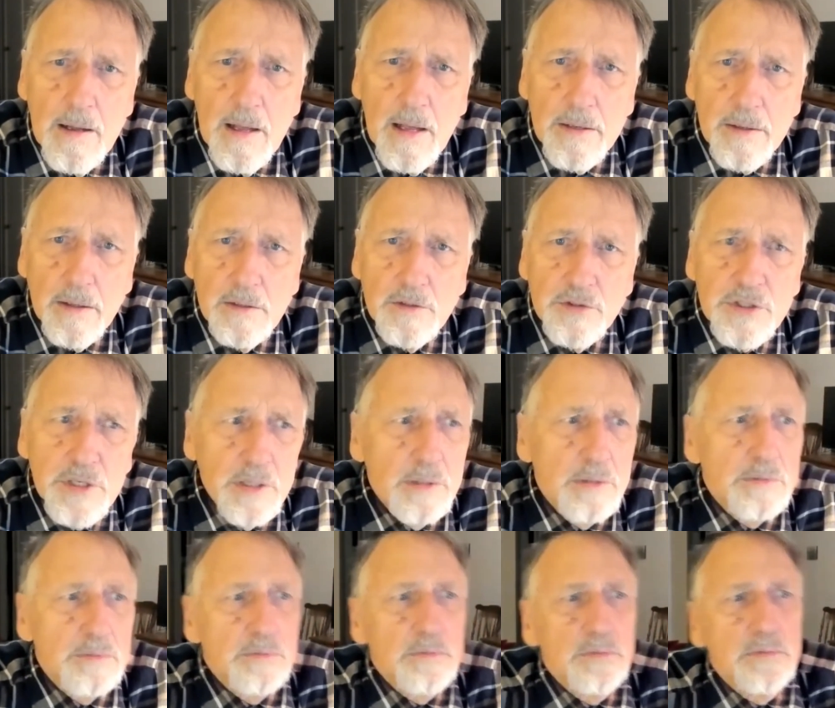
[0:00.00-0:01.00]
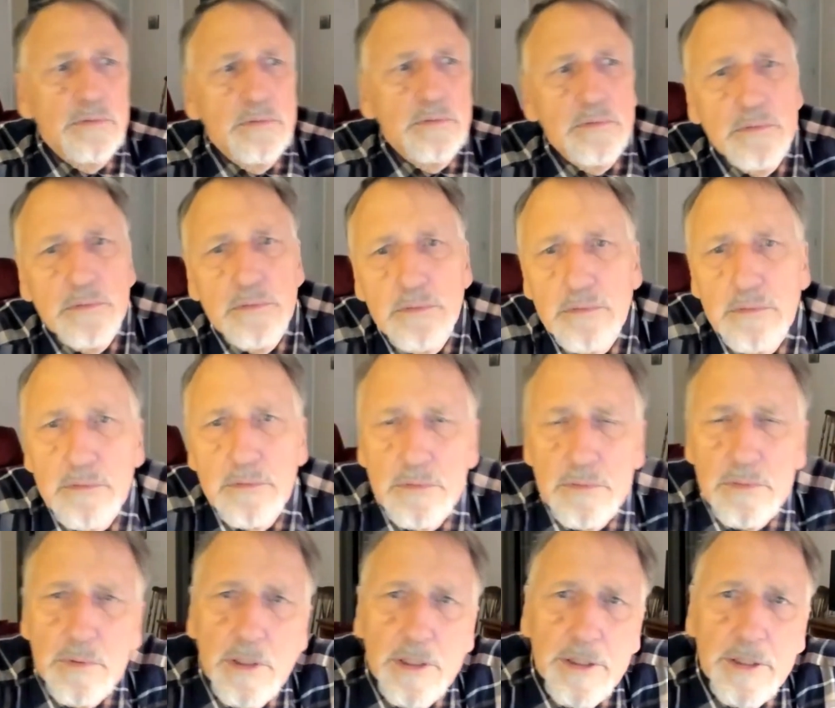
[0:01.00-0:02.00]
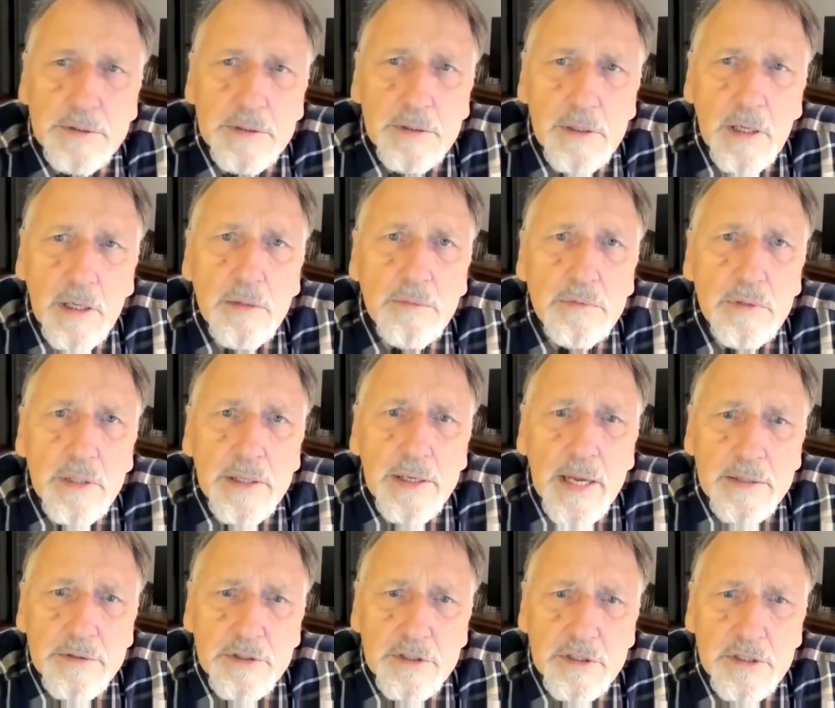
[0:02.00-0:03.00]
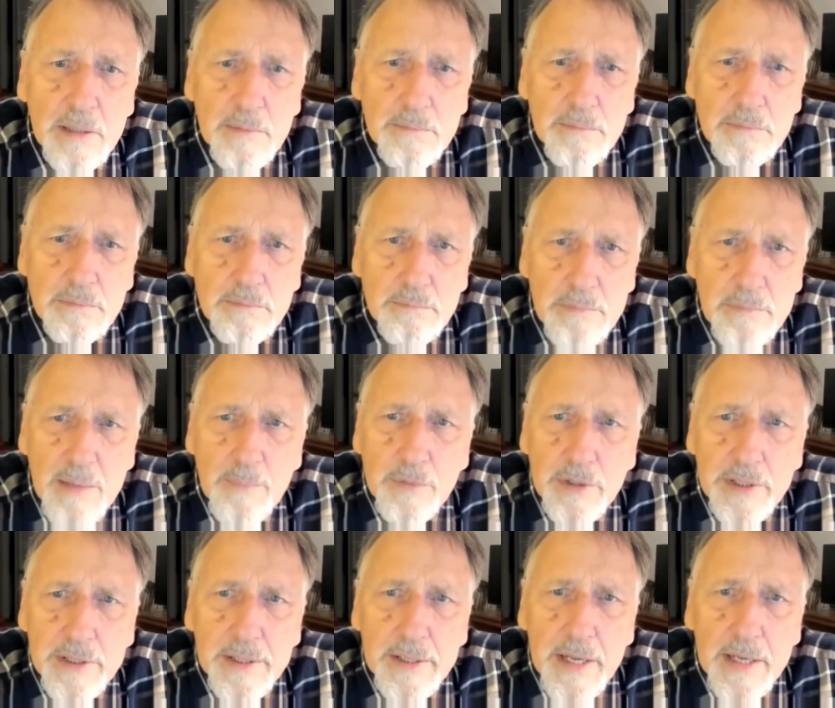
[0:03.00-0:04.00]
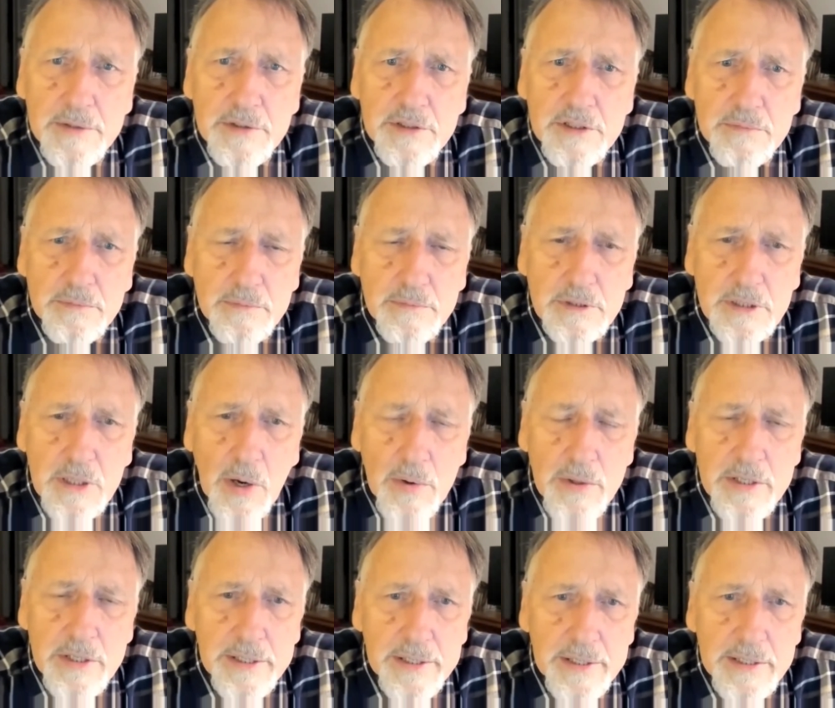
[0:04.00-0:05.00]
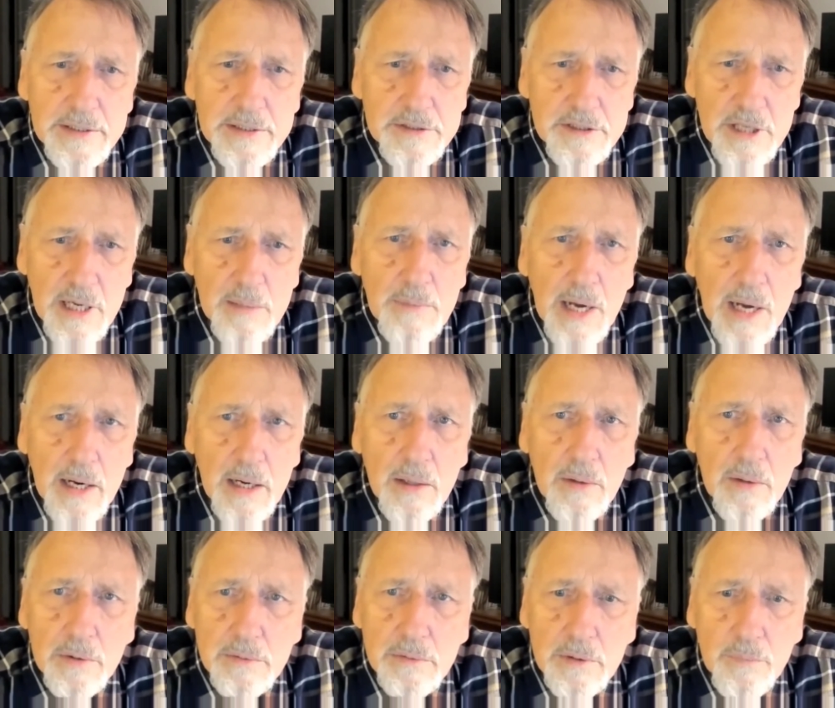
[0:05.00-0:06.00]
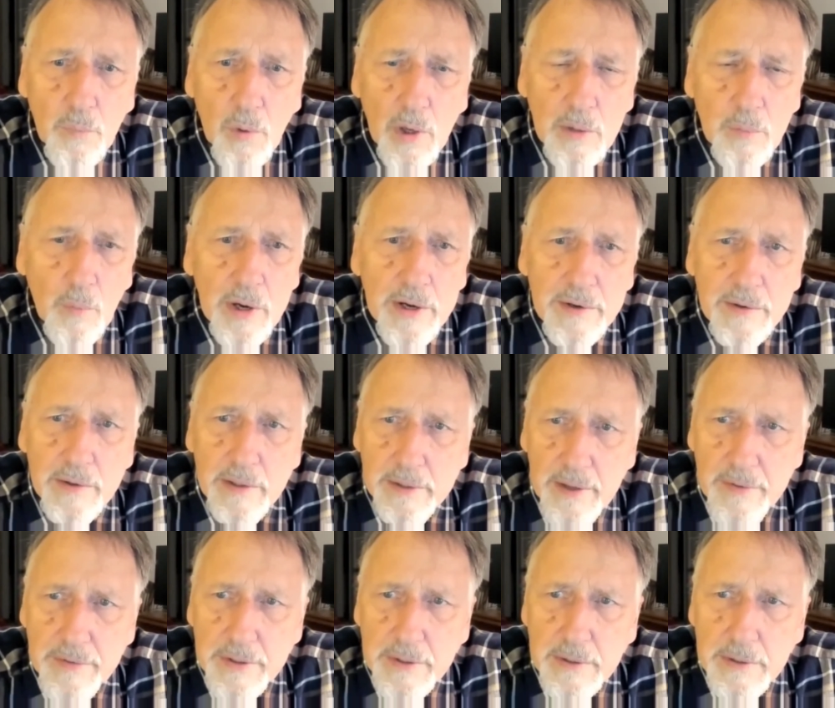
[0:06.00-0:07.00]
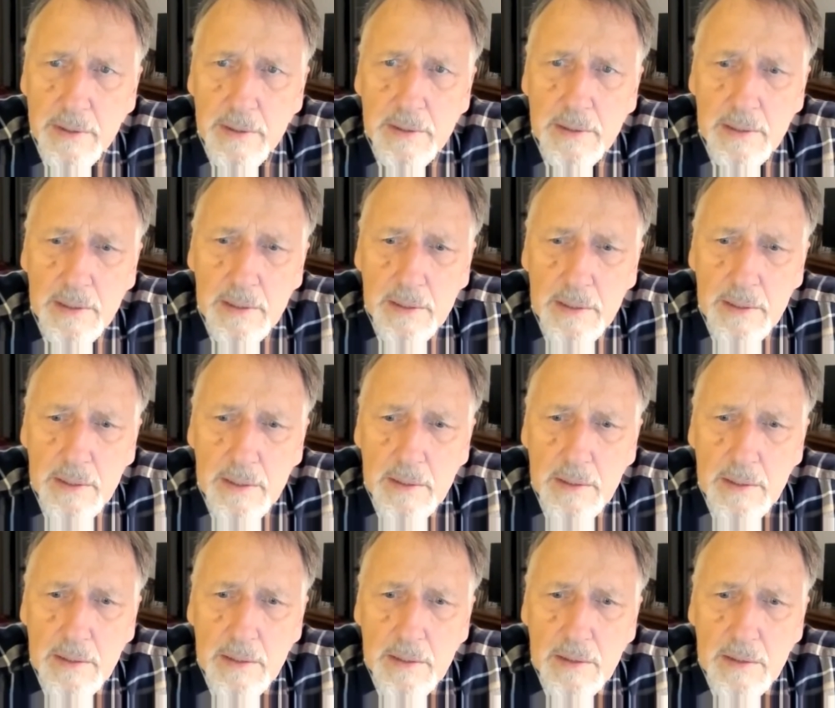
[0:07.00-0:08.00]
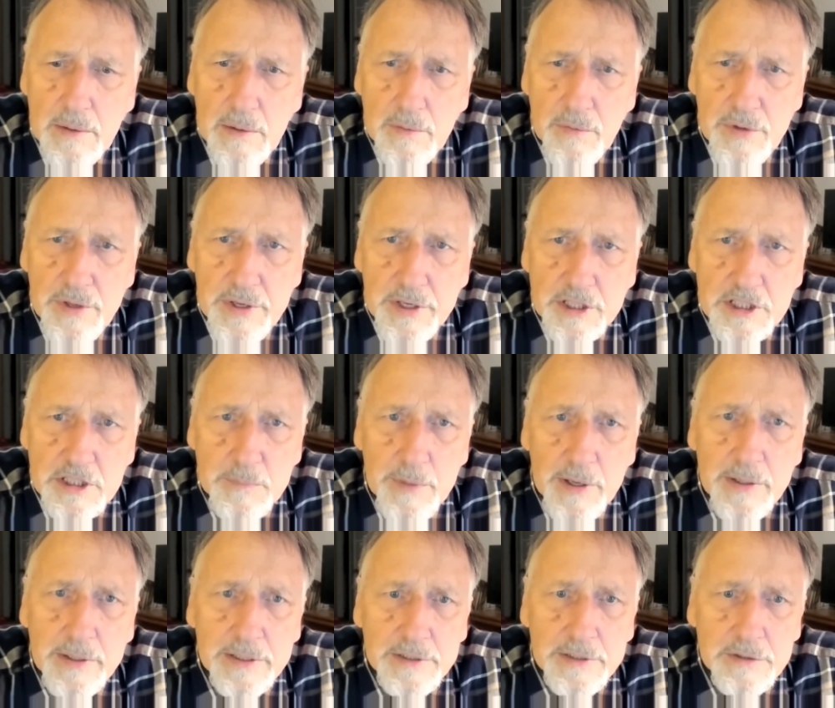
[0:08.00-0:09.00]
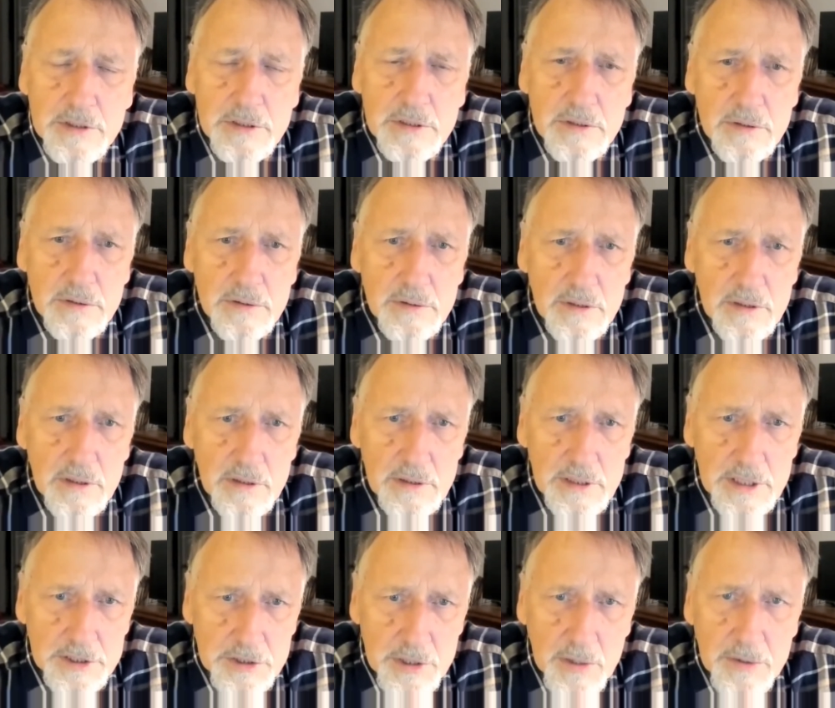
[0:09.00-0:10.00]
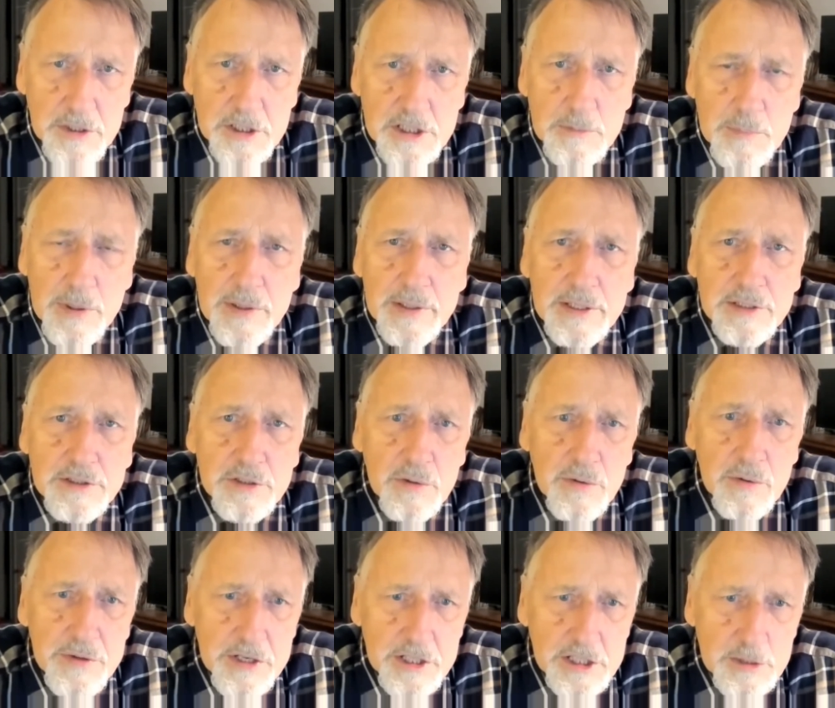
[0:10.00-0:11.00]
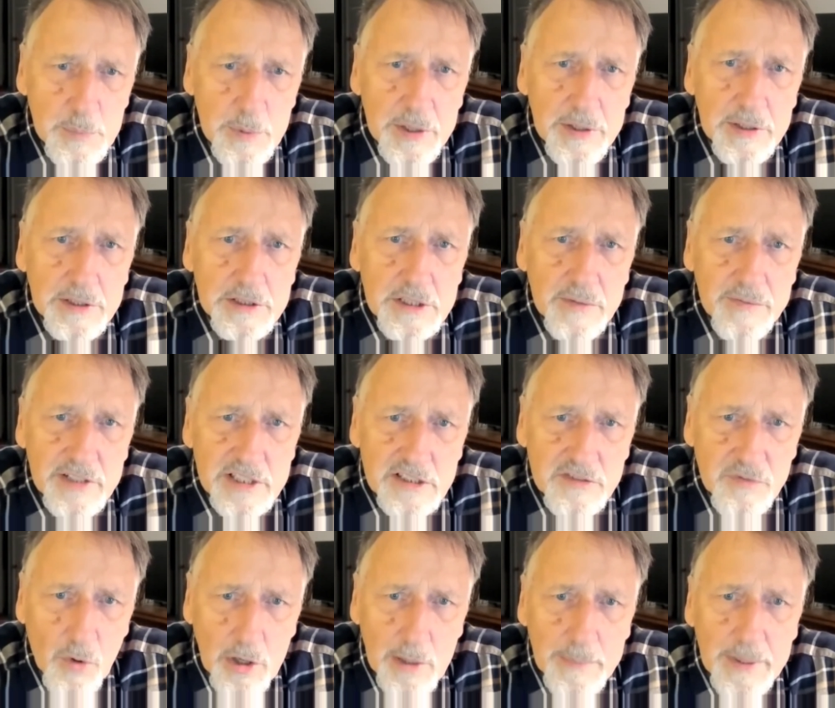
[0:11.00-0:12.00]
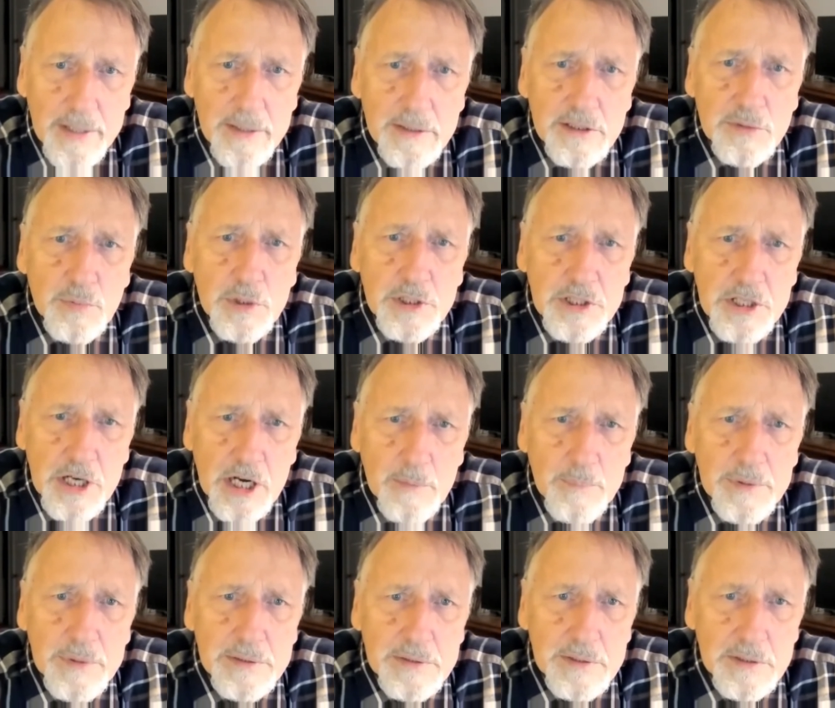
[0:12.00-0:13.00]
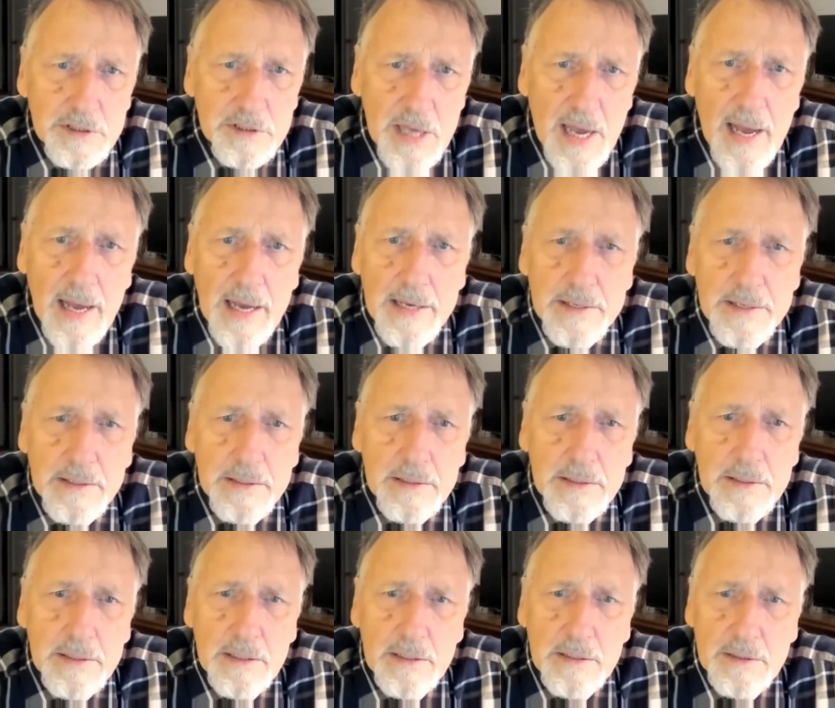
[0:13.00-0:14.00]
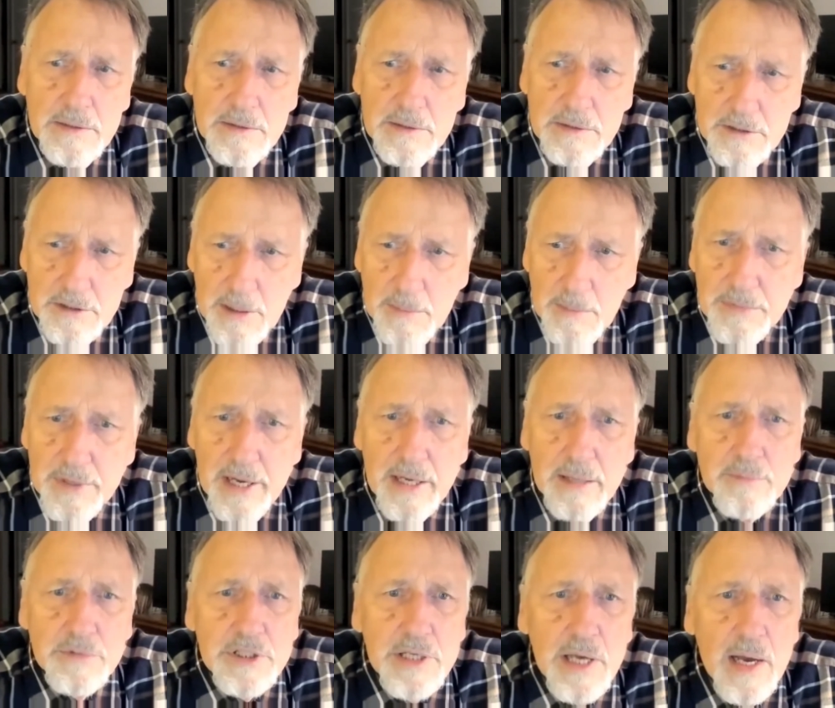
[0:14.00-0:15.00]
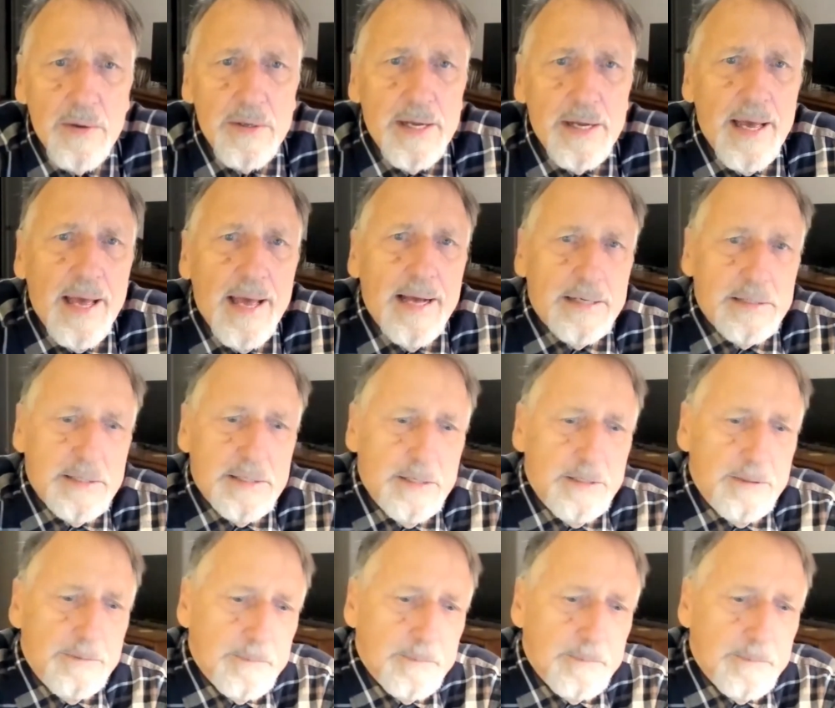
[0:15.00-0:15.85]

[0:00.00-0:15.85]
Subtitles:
And also, it has some memory. It has coded in it somehow, one way or another, the experience, its own experience or the experience of its forebears, which help it decide sometimes how to act.